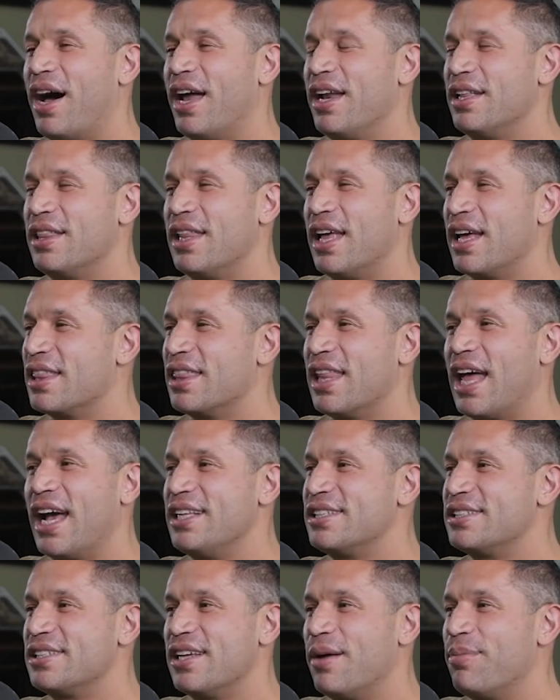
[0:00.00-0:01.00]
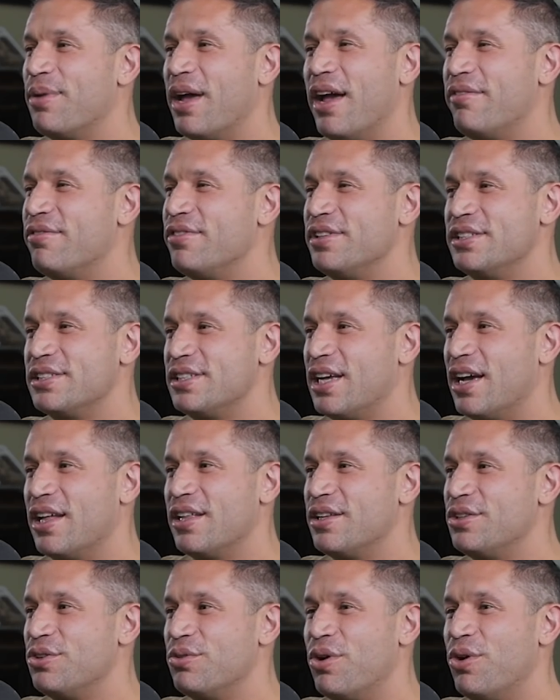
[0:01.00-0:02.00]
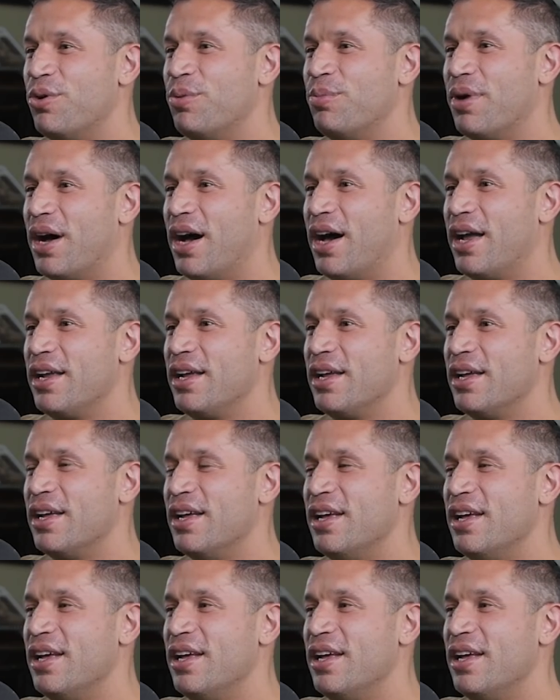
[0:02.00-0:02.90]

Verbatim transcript: body, like lights up every cell in your own body.